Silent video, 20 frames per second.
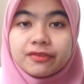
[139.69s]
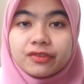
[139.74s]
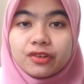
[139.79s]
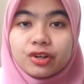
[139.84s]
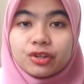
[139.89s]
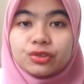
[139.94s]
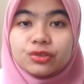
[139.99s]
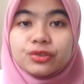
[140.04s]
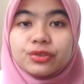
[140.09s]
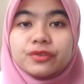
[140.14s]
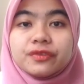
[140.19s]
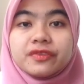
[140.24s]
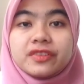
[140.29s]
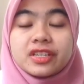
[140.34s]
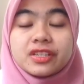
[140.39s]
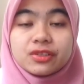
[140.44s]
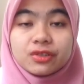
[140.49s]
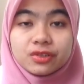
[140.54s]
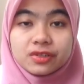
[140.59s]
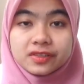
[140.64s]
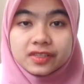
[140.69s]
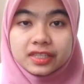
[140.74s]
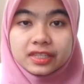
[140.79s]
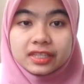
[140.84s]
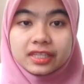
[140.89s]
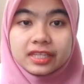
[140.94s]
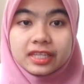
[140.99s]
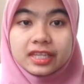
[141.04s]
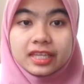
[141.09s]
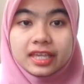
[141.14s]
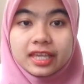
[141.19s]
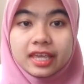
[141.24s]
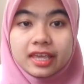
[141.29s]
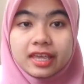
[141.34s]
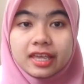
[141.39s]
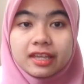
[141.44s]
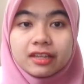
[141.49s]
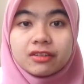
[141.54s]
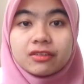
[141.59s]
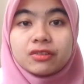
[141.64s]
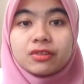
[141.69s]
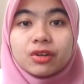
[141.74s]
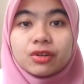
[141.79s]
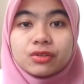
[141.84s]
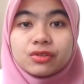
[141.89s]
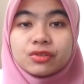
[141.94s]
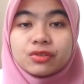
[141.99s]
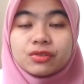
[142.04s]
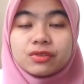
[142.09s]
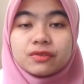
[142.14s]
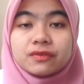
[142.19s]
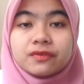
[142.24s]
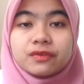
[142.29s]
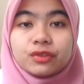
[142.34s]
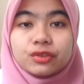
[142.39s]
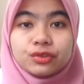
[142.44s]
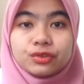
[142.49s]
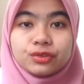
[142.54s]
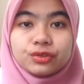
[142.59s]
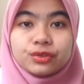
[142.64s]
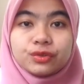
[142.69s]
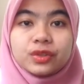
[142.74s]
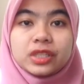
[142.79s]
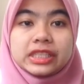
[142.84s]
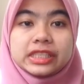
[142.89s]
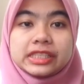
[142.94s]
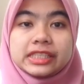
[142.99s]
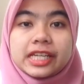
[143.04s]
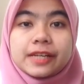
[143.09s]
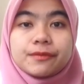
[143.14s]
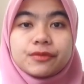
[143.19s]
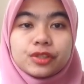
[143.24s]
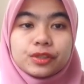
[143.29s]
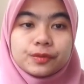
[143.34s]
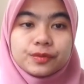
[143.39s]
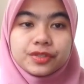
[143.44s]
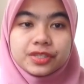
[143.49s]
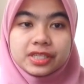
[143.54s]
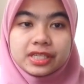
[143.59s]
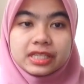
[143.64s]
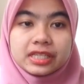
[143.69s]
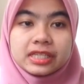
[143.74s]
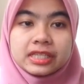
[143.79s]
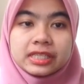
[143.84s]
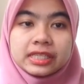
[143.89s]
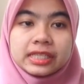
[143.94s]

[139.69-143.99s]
for good viscosity and also for good water absorption.